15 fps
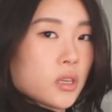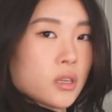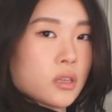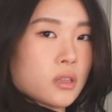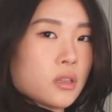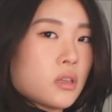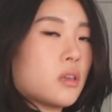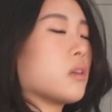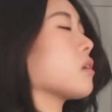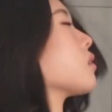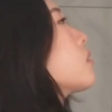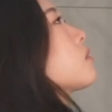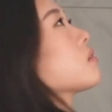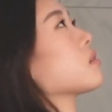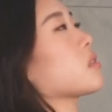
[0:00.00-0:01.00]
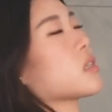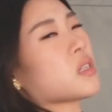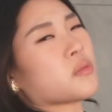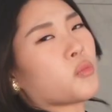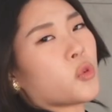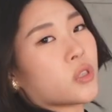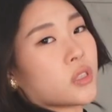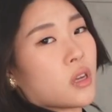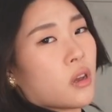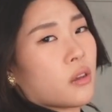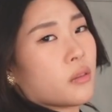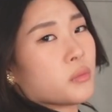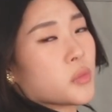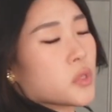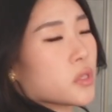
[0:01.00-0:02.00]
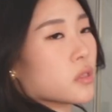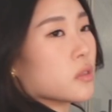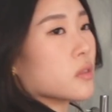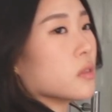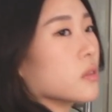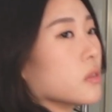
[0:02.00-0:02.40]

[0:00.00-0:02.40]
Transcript: I think, 6 more times.